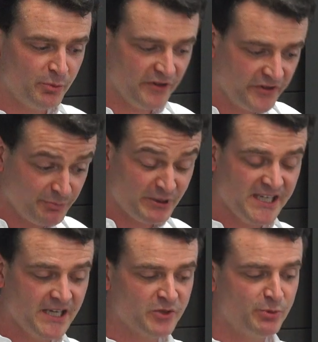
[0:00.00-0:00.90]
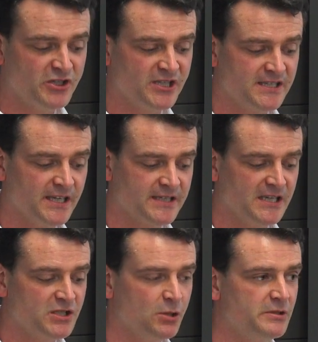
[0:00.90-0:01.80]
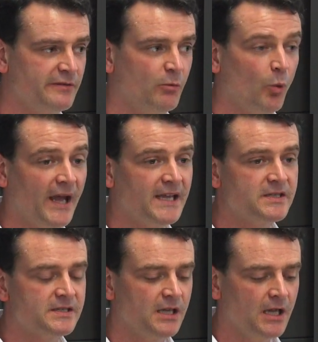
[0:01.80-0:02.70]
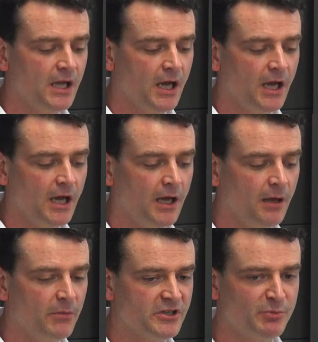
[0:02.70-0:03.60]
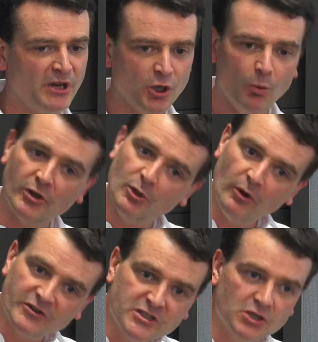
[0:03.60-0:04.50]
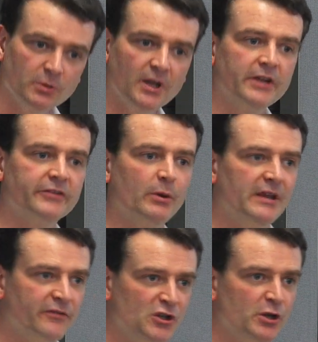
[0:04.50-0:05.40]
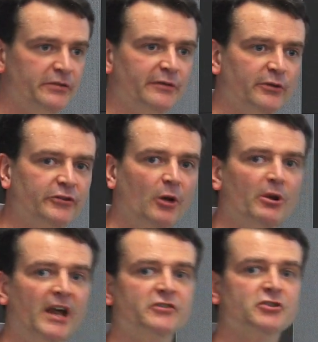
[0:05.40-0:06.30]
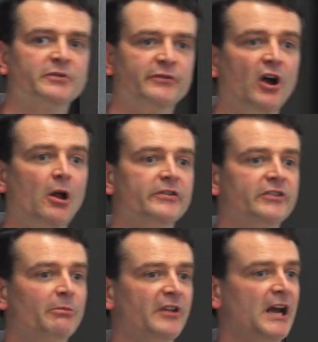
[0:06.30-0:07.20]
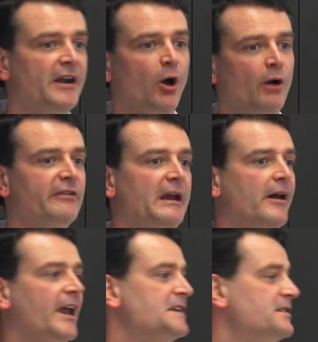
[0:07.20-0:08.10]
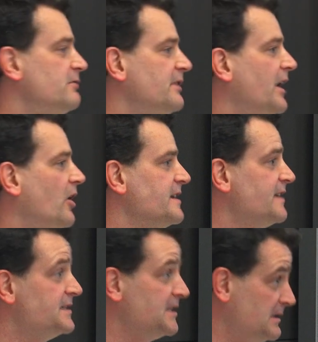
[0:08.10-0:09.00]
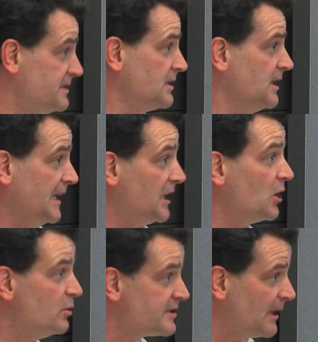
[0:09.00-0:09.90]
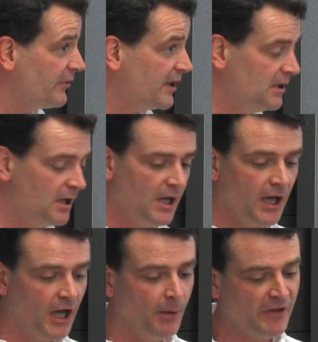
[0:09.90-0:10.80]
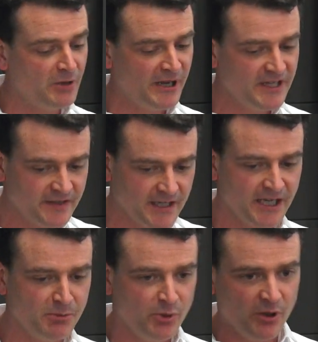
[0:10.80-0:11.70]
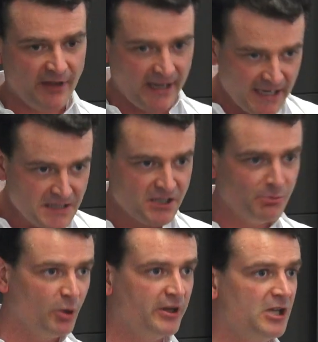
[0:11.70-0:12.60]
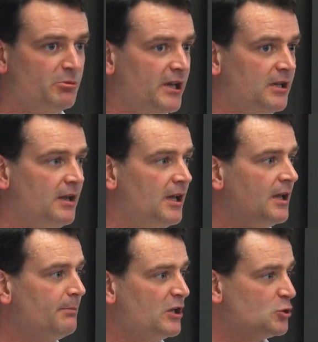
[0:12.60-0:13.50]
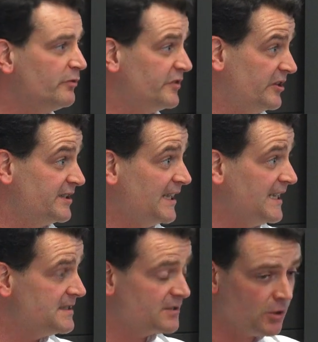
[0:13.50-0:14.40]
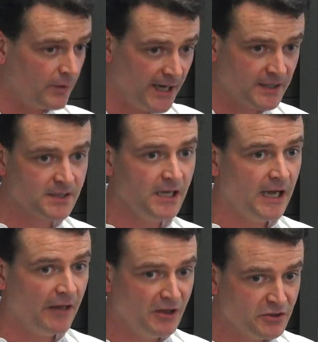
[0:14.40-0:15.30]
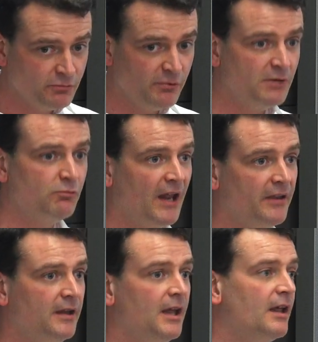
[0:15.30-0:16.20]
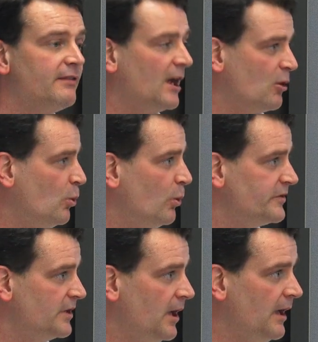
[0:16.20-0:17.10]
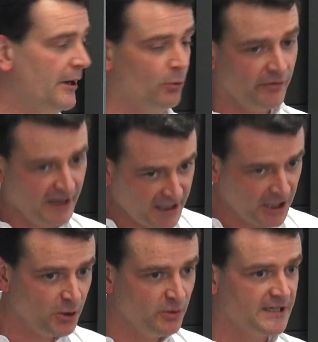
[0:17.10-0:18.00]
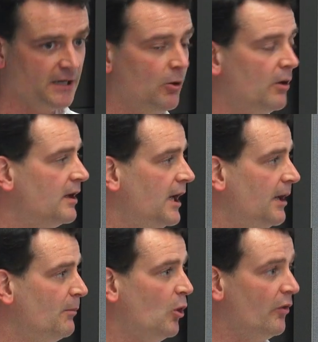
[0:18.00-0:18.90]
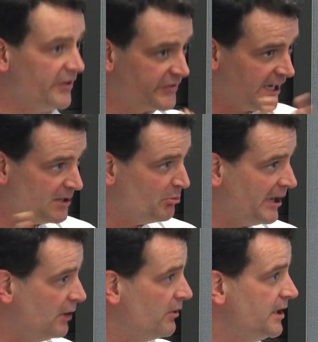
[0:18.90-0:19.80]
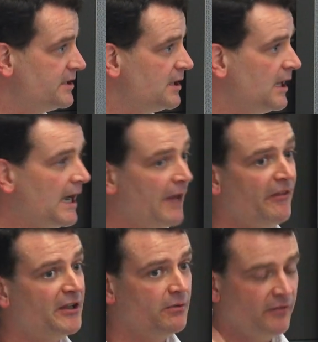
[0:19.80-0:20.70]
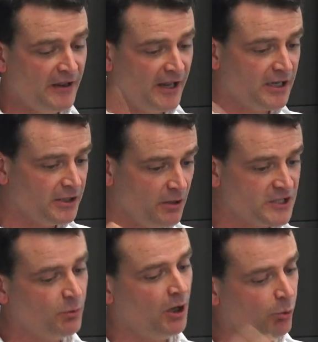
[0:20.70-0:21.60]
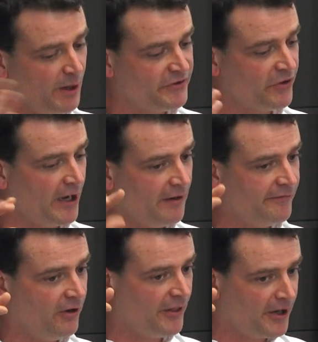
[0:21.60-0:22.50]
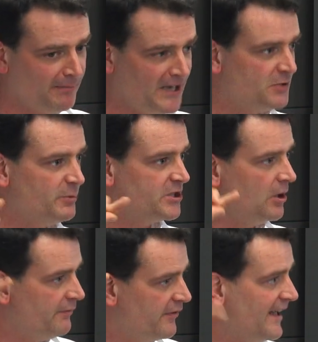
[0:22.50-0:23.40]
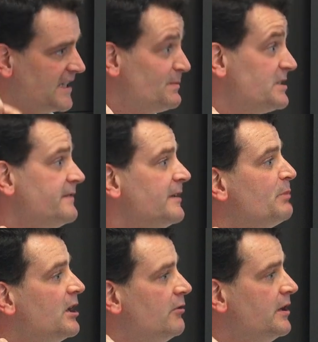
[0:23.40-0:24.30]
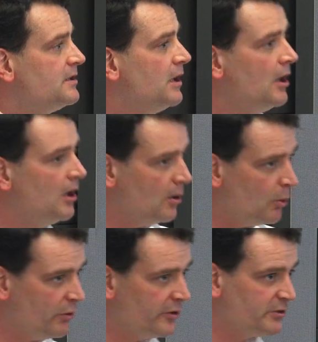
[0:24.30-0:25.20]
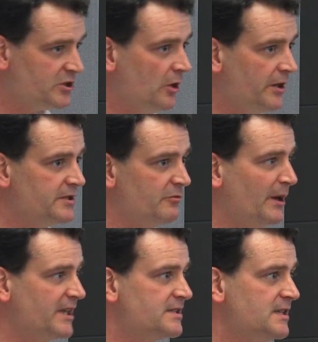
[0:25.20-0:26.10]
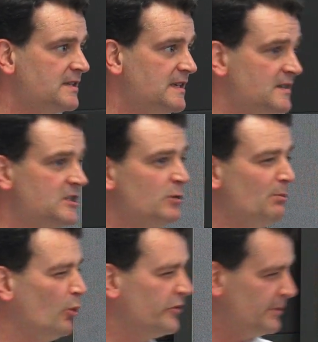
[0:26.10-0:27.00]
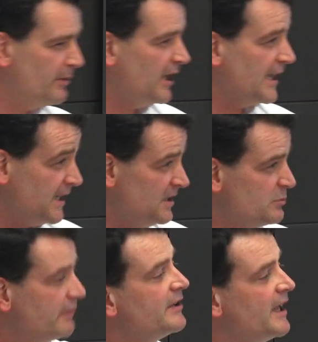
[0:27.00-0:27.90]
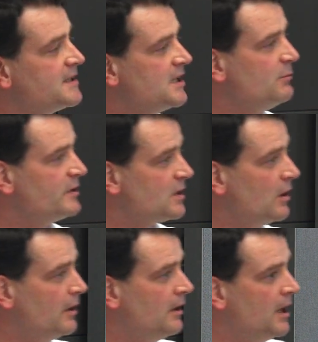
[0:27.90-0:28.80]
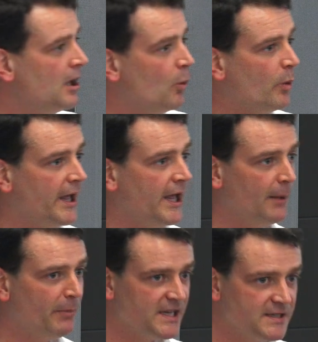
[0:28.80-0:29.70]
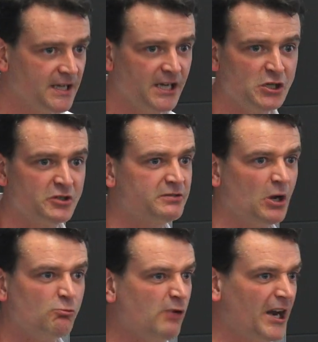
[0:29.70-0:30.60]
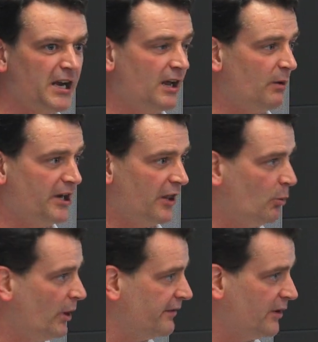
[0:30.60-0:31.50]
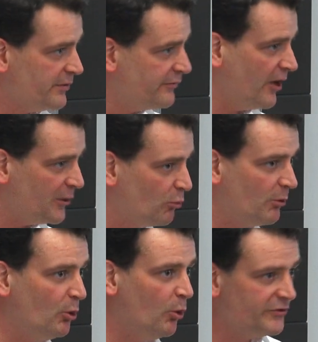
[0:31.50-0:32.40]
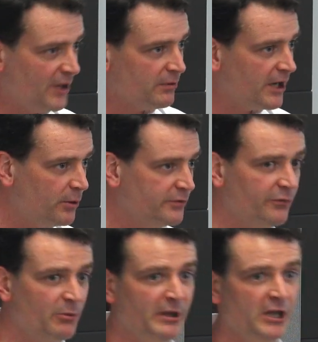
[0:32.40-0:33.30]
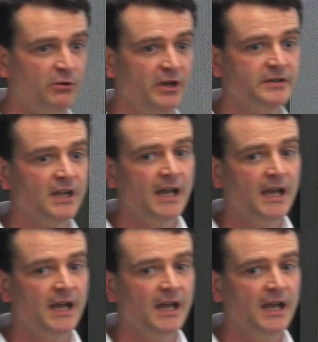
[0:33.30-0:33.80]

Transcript: this particular spreadsheet does it in 2 different ways. Depending on what you want to do. So if the user, for example, has just filed something and half an hour later they realise they didn't include something, they basically put that into the bookkeeping, make sure obviously the date is correct, and then just rerun that quarter, and it will then include it on the same period, and then they can go to our website and file an amended return for that specific period. Or the alternative basis is to do it more similar, akin to a VAT return, where basically you just don't run another one of those final reports, don't close off the period,